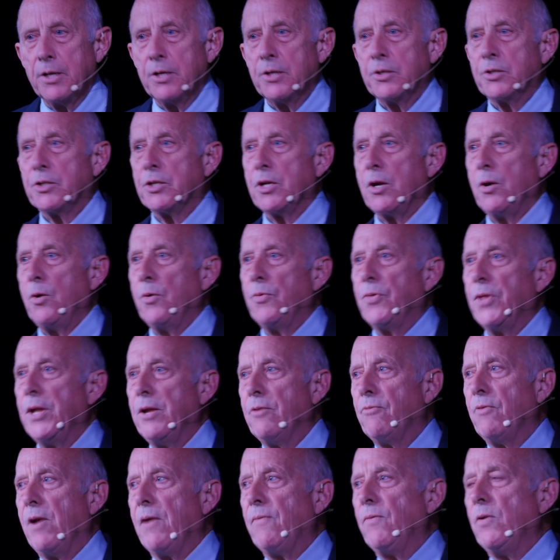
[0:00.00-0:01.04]
So
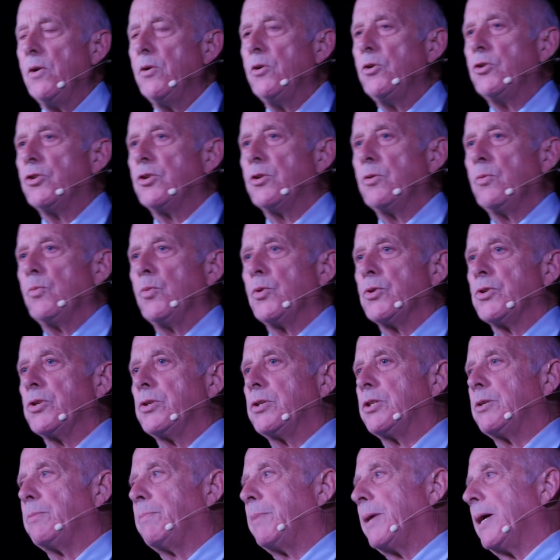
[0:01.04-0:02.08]
the revolution
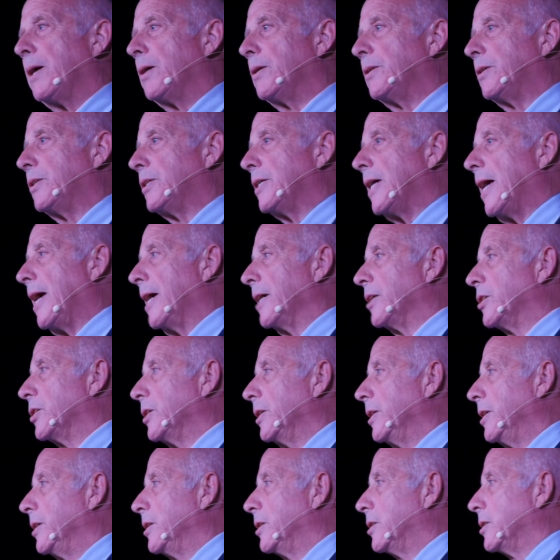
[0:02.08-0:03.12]
wasn't about tax
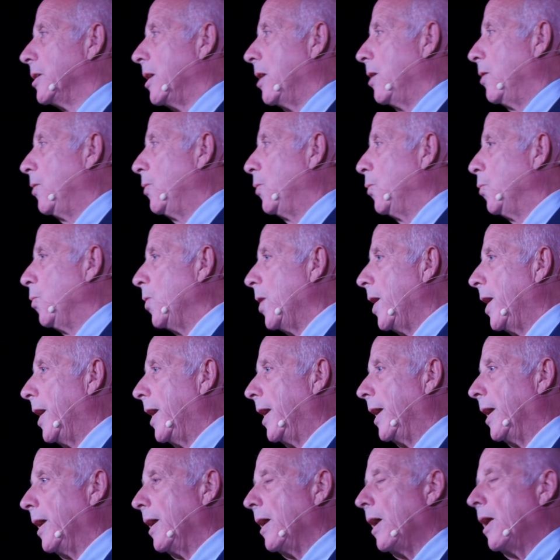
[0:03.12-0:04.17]
in its own
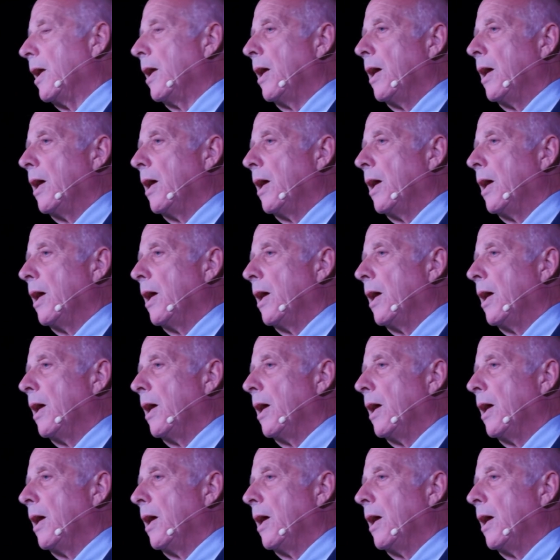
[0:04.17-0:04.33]
way.